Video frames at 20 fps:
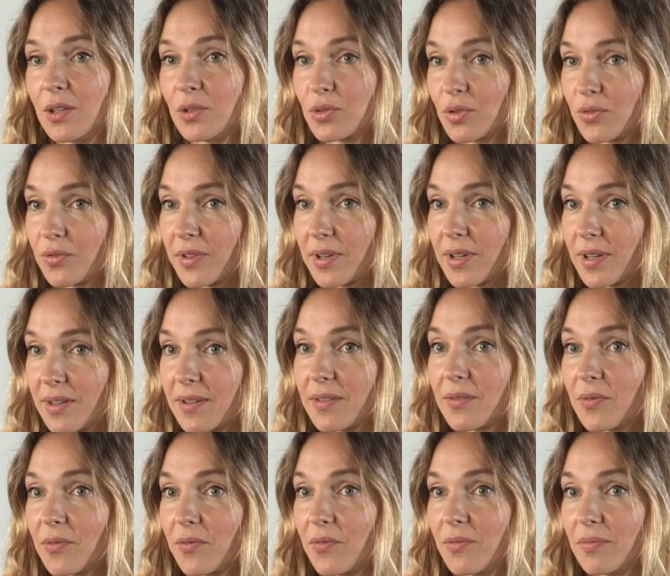to
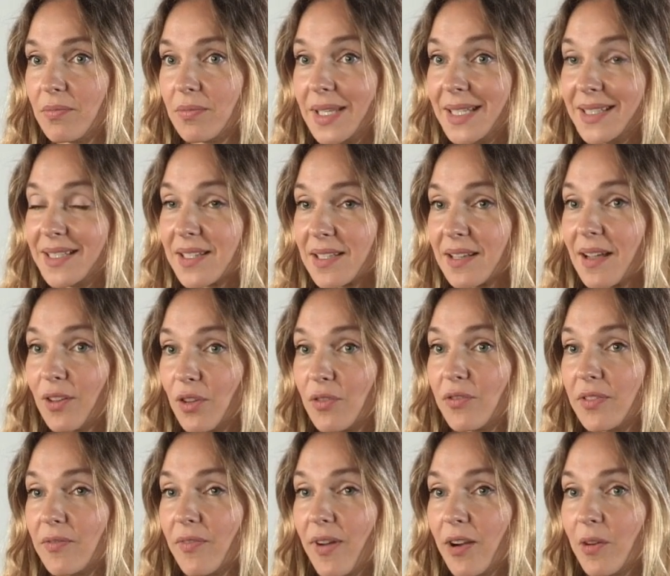work in this kind
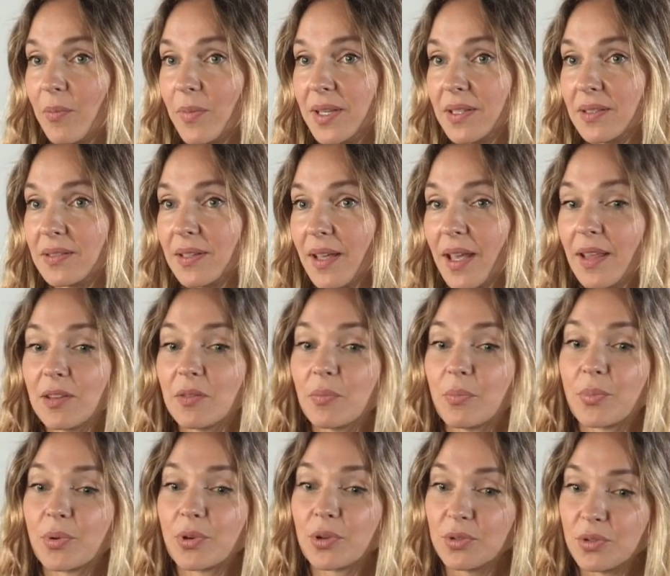of environment and
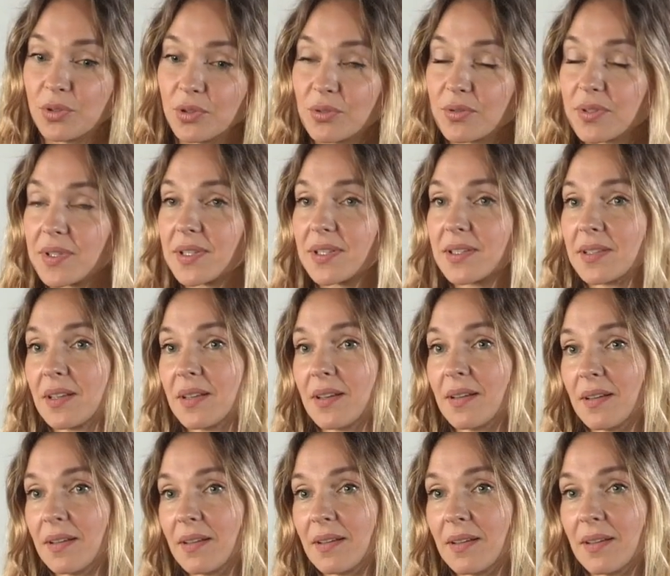produce
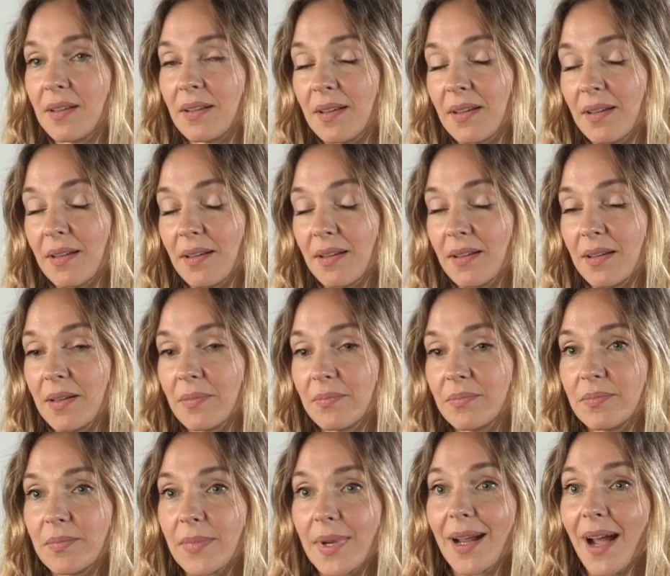
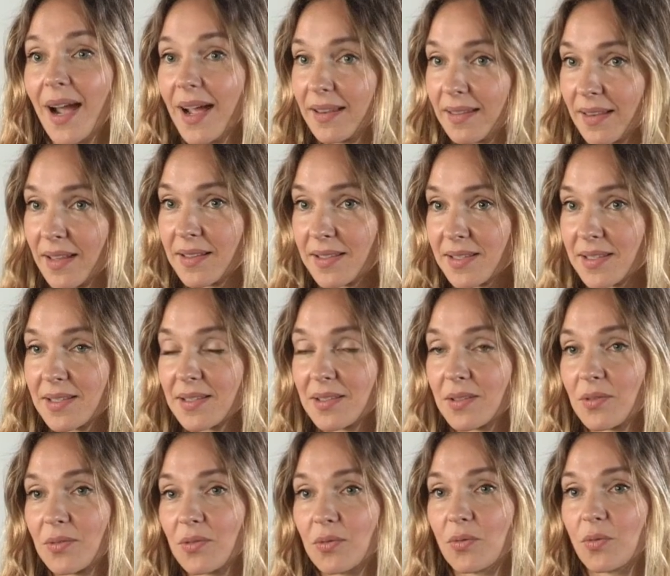
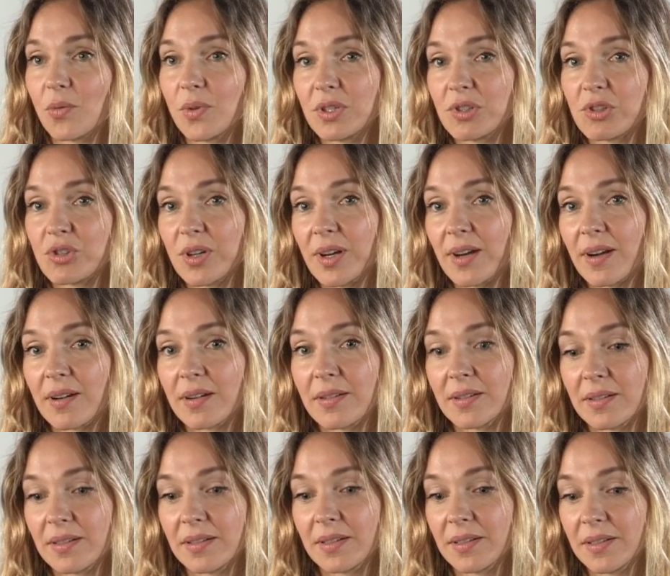guidelines which are
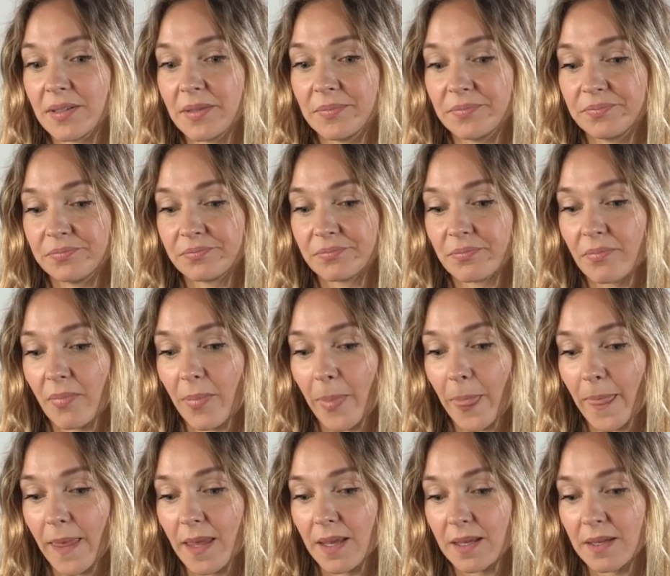
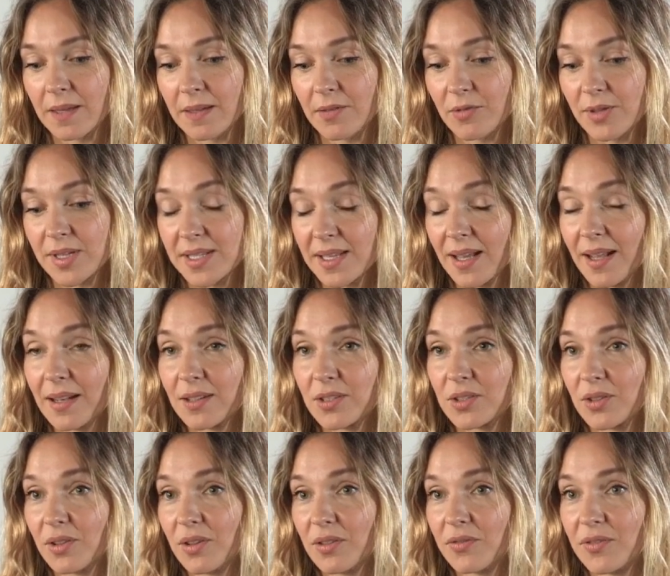a
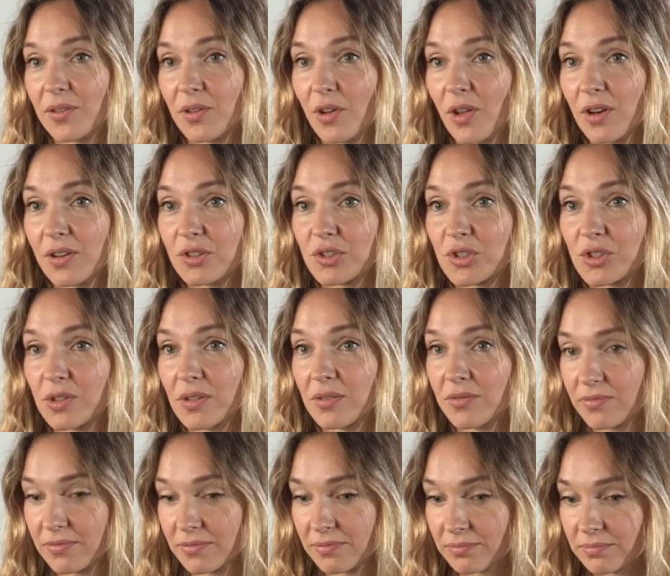result of knowledge
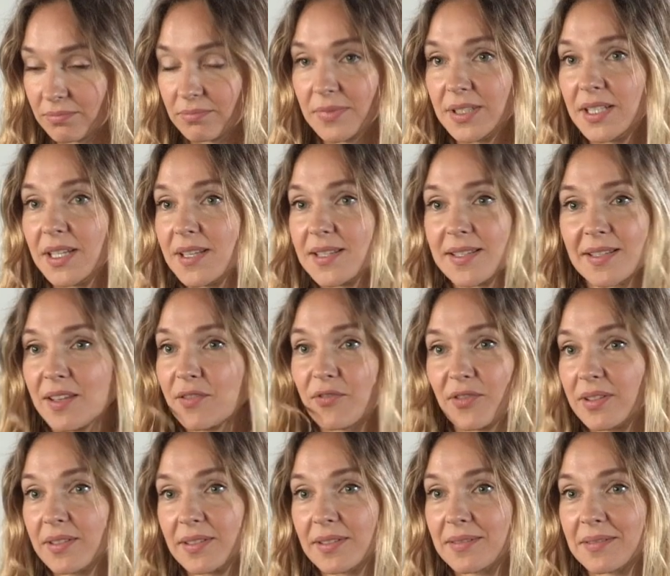of these
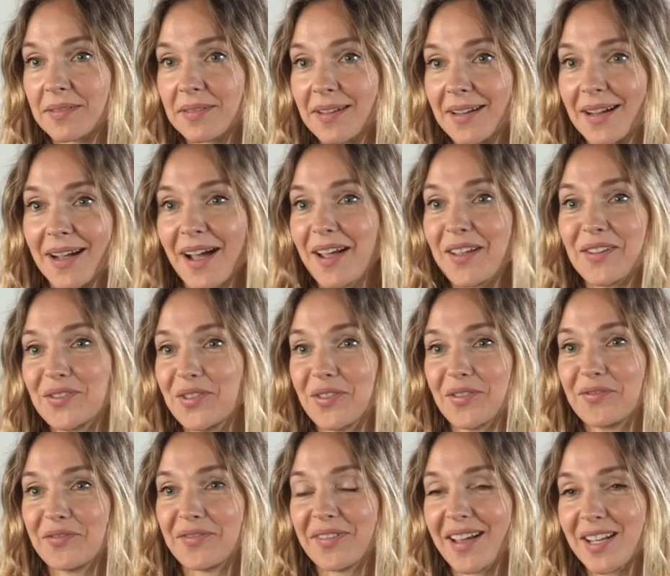different kind
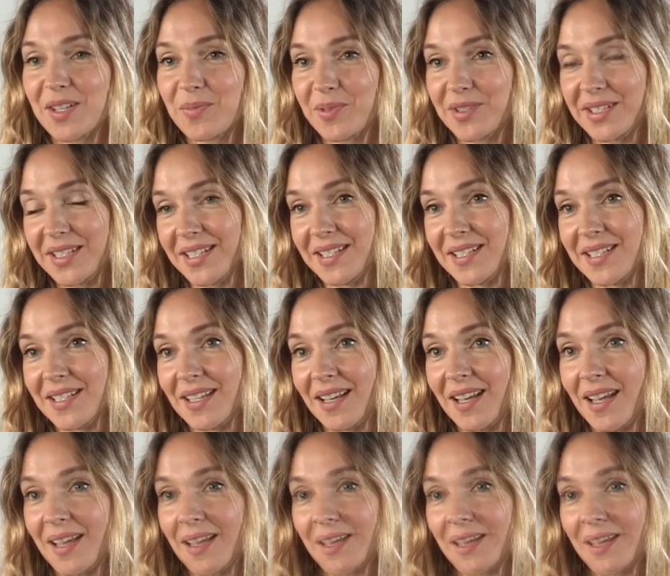of expertise.